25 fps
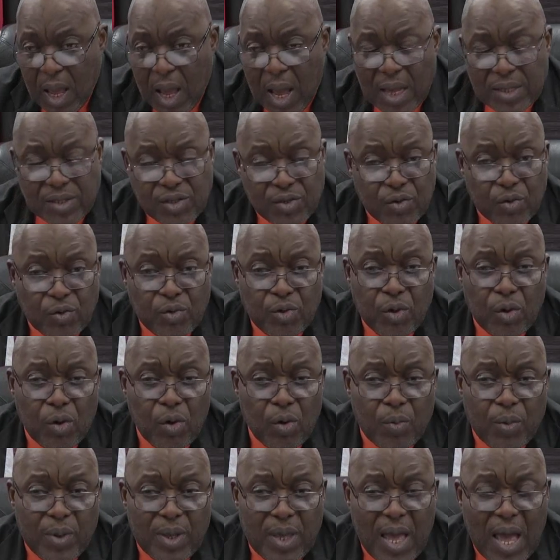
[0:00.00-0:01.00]
As you
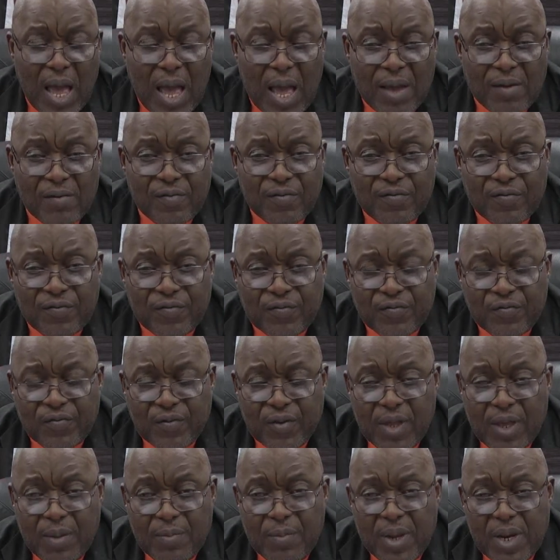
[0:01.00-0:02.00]
know, we have
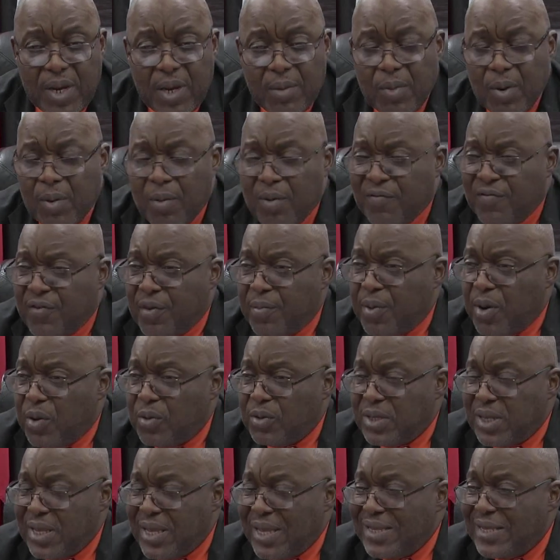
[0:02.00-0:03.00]
a minimum of
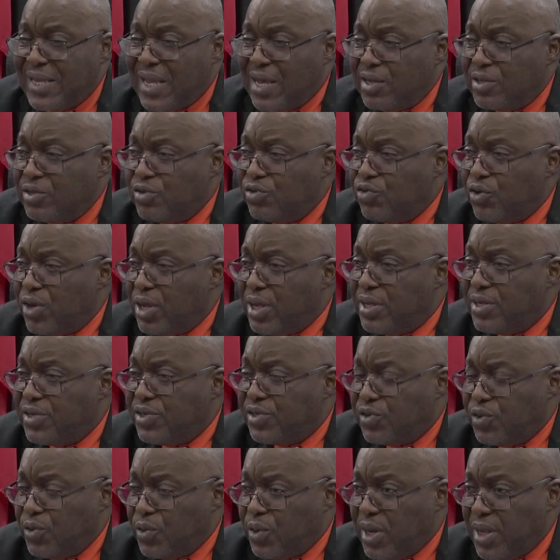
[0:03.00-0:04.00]
about 800
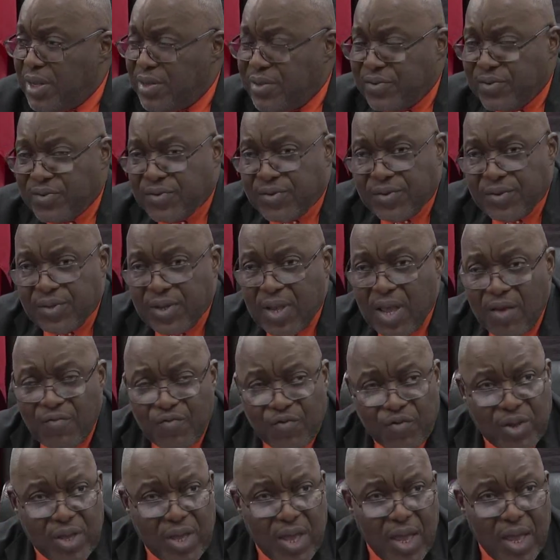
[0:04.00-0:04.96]
students every